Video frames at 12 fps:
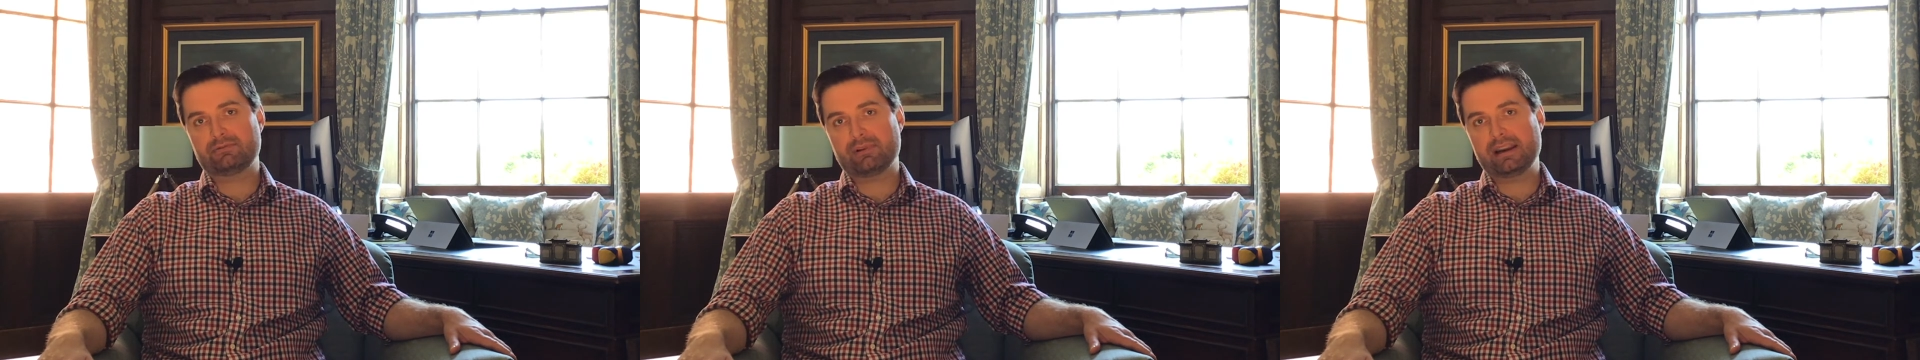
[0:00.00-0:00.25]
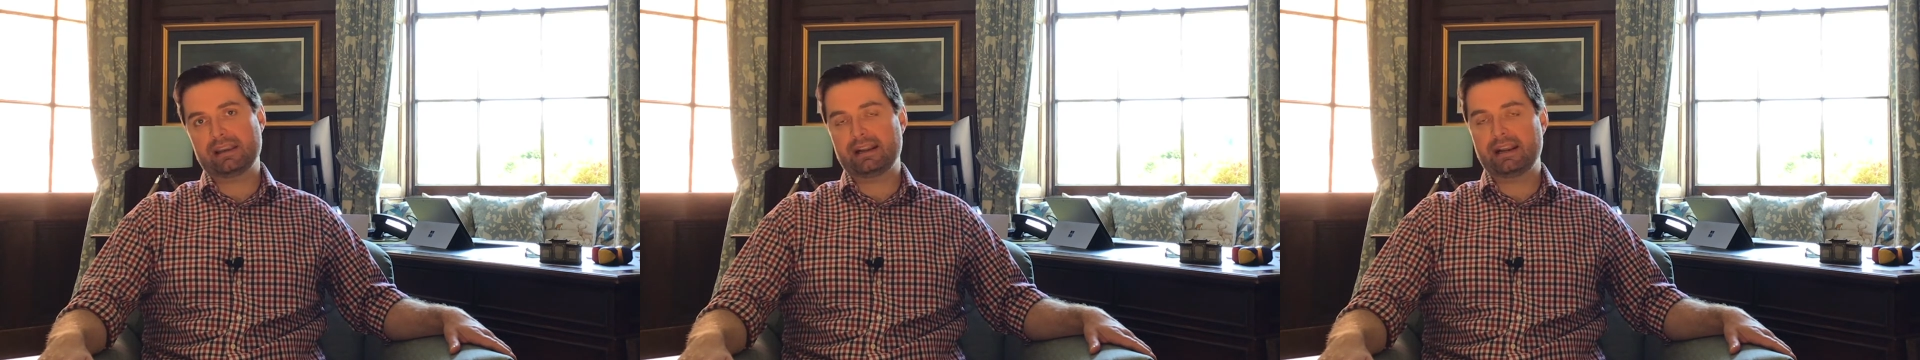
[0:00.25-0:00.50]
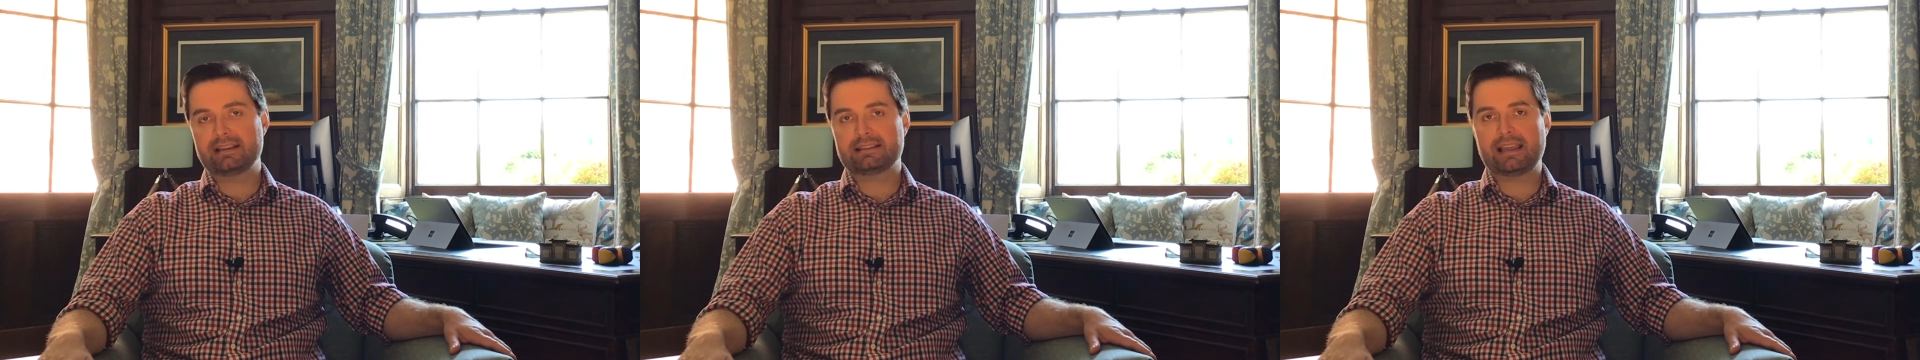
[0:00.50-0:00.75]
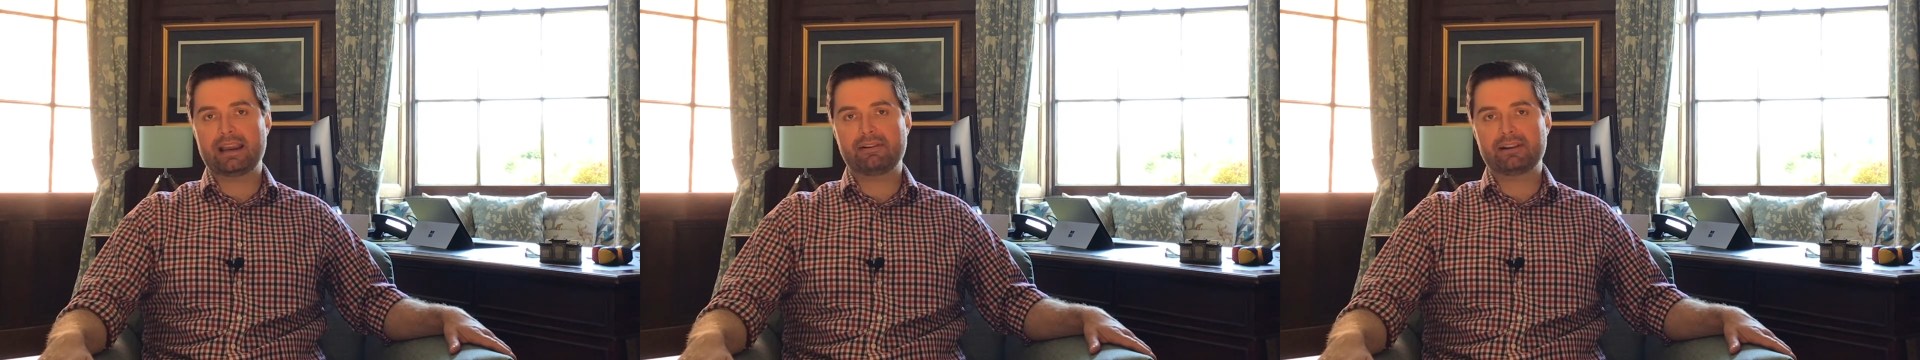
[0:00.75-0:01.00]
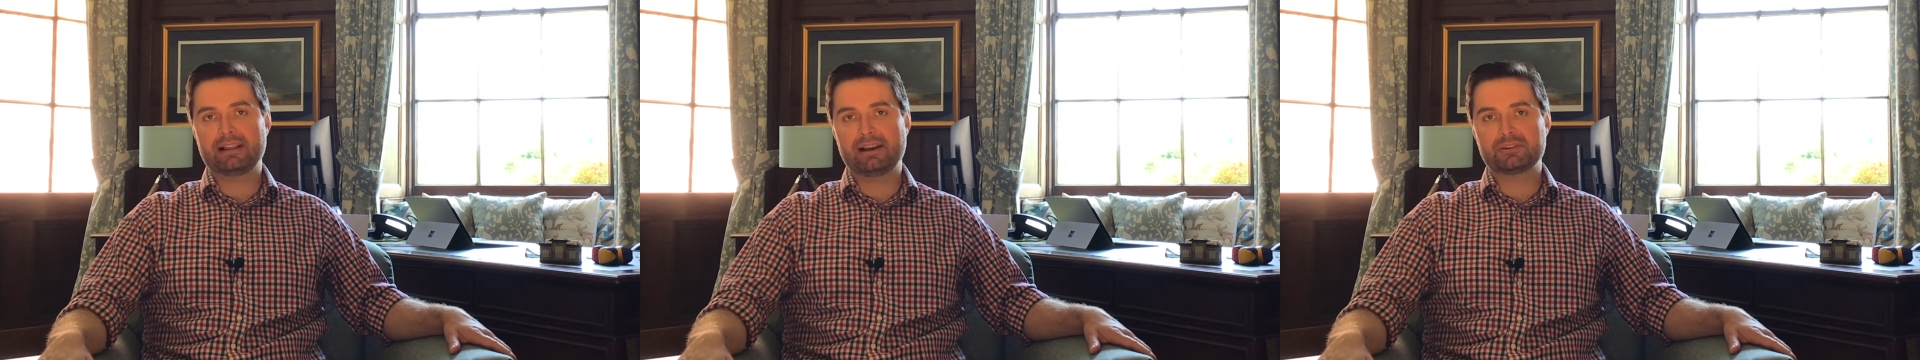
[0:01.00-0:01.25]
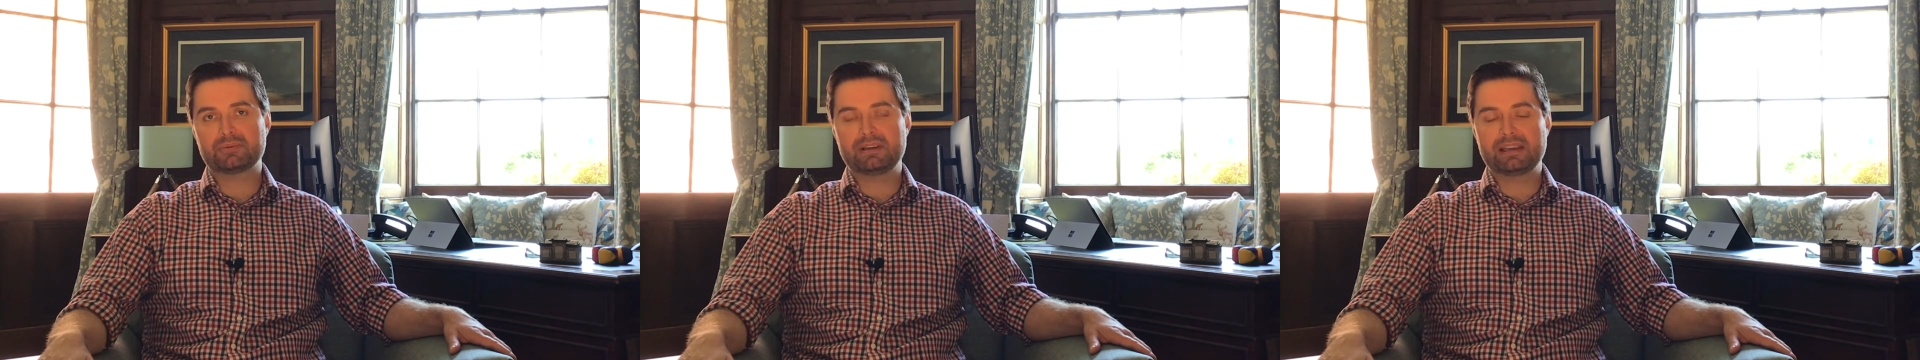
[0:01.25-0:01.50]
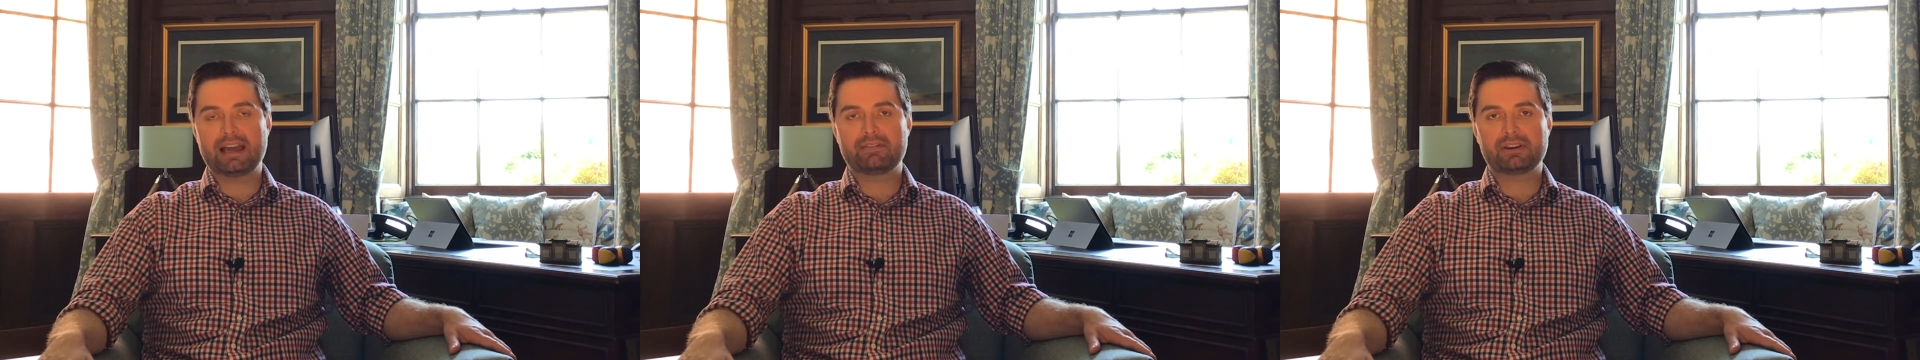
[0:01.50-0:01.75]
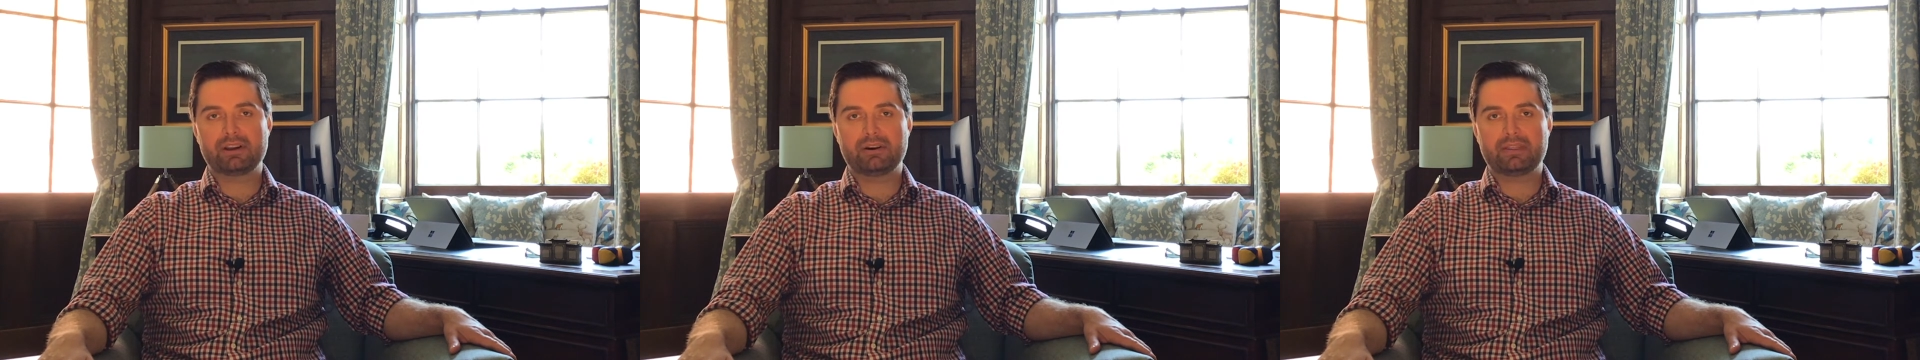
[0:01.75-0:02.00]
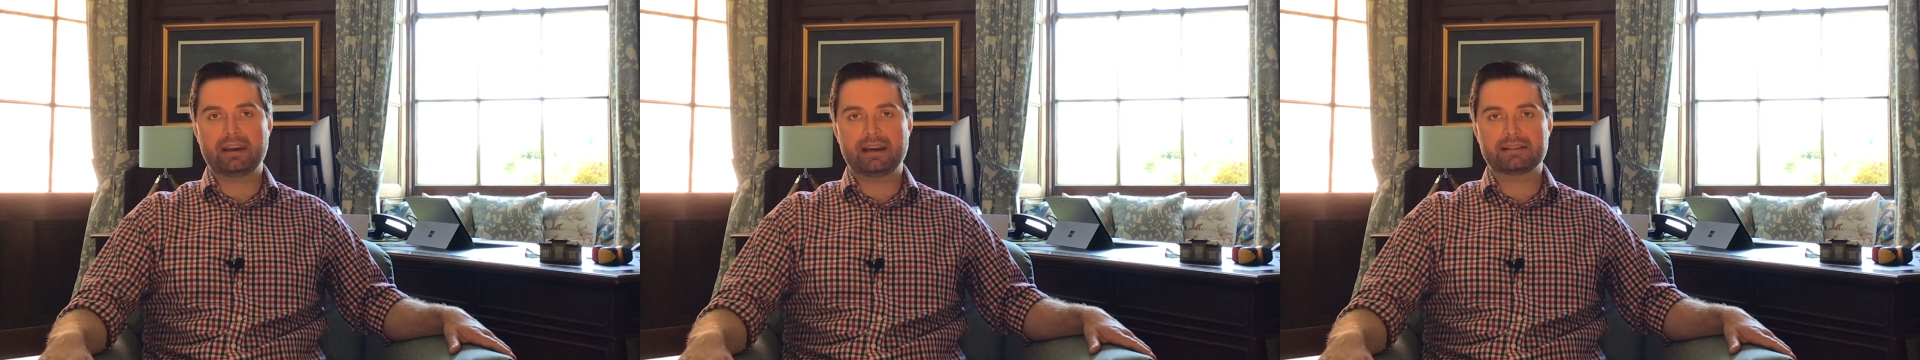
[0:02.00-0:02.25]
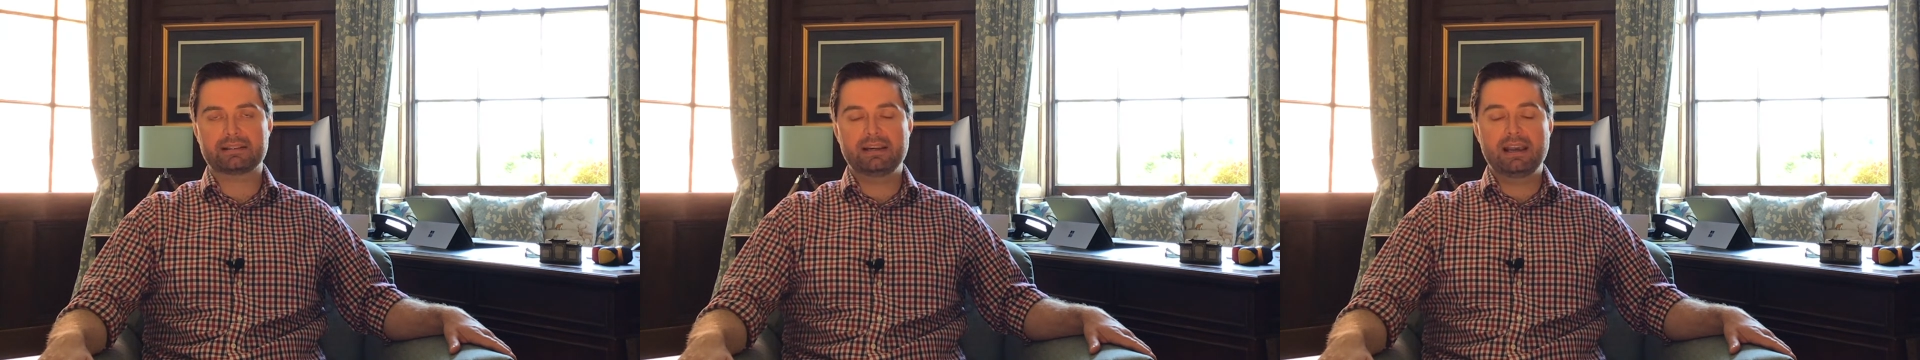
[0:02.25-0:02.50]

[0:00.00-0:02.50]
Drake and Ainsley Harriet last week. Have a go at that.